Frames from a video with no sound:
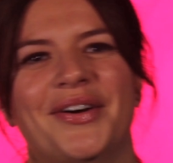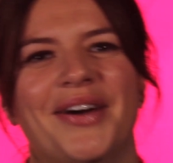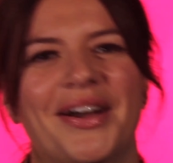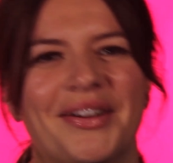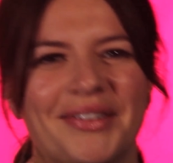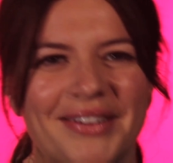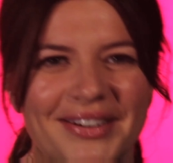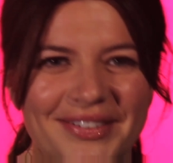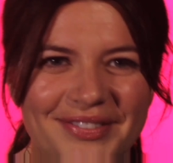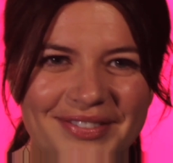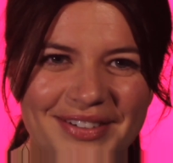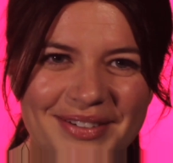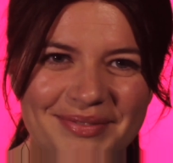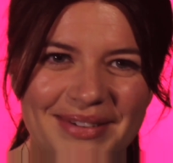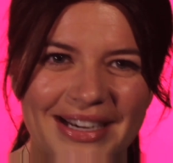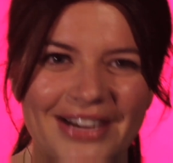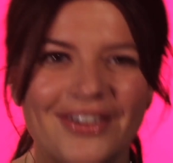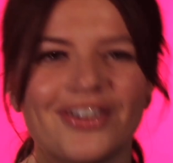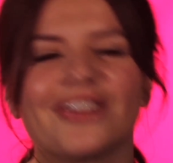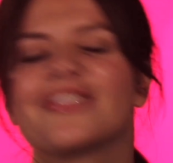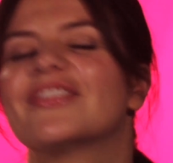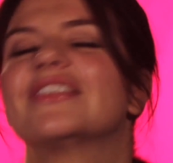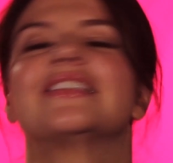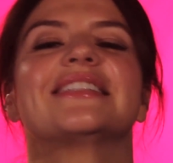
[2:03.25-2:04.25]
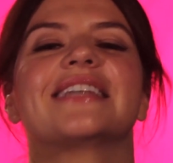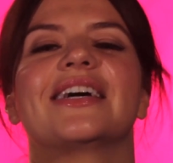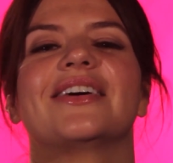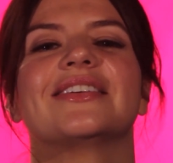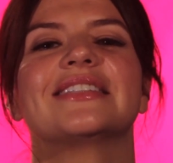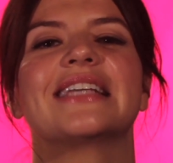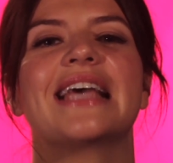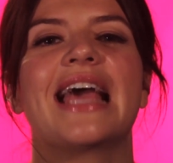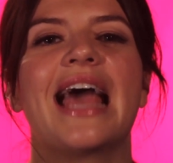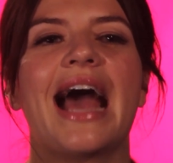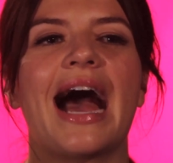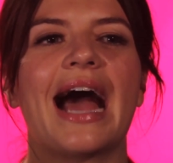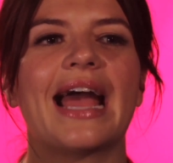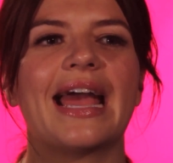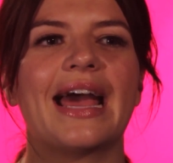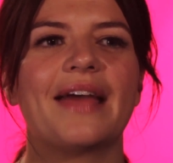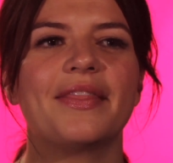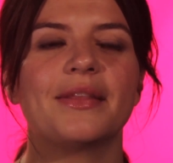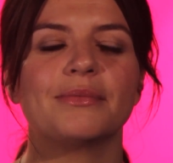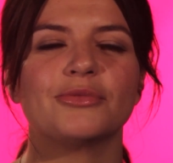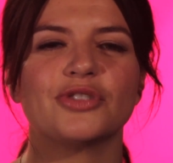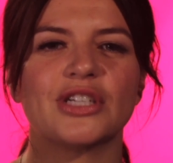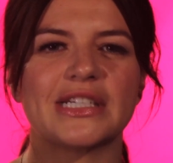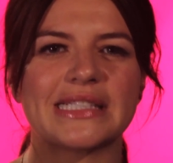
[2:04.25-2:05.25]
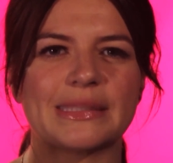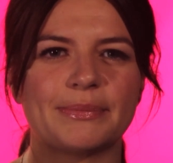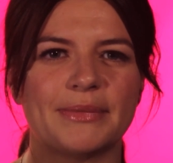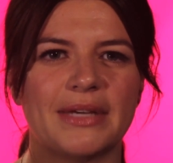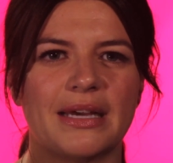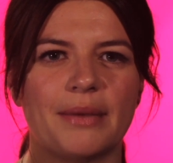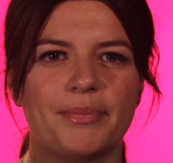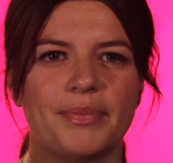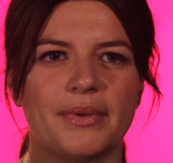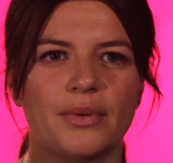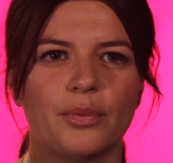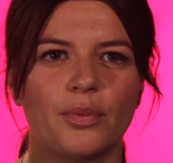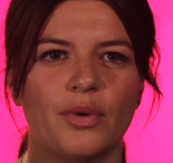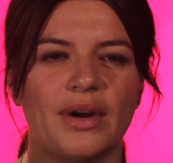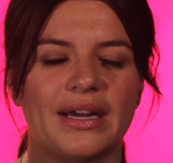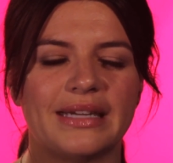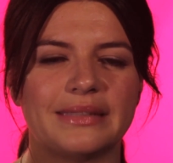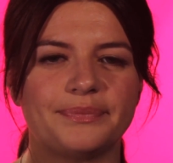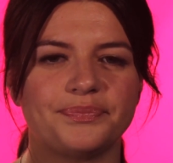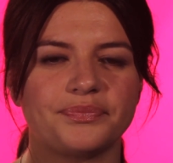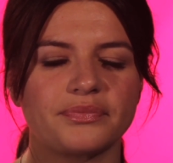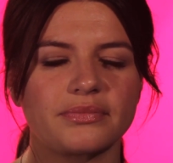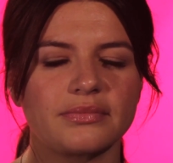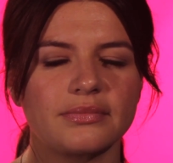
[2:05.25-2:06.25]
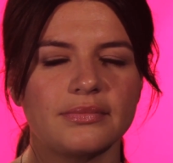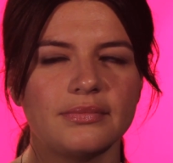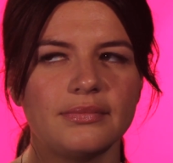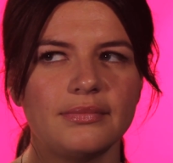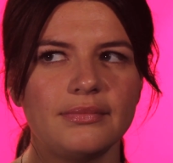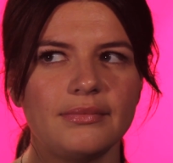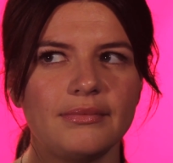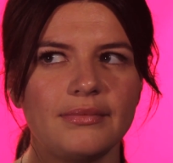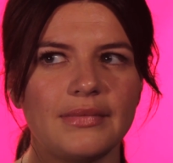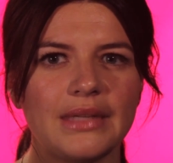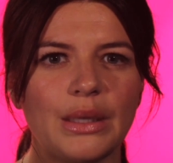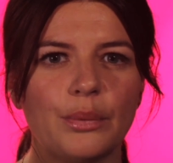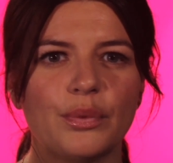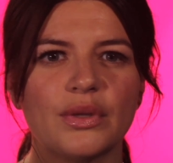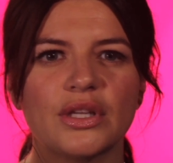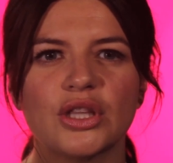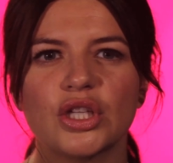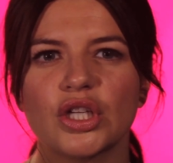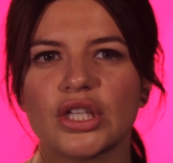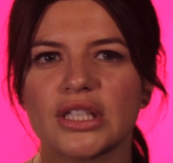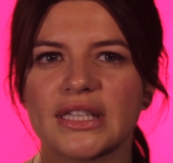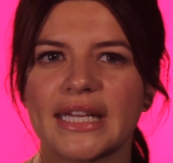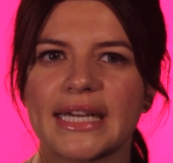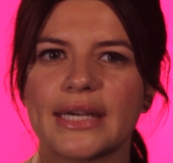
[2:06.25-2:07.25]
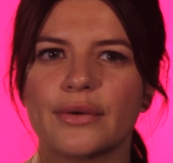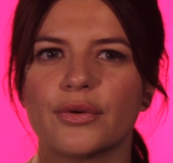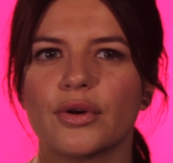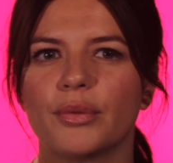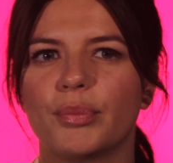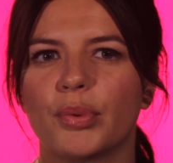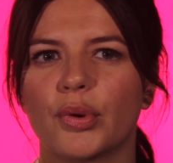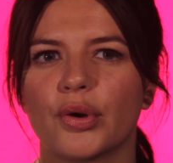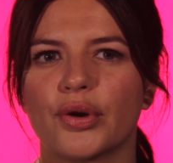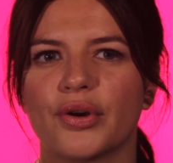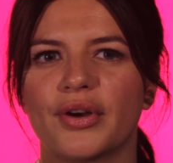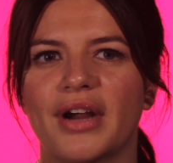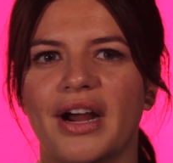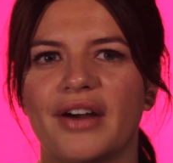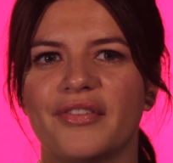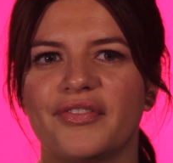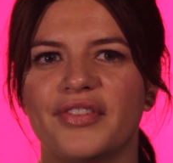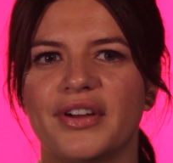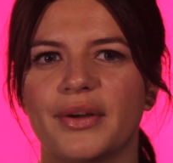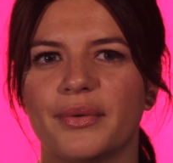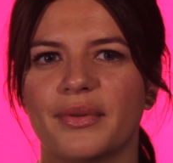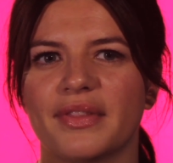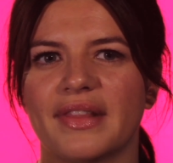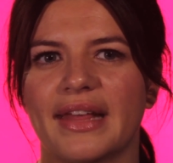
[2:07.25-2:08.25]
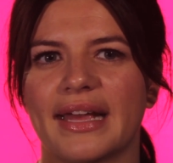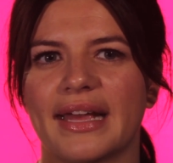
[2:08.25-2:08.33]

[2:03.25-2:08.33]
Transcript: I went over to my girlfriend's house. I had them dress me up in what would look like a reporter outfit with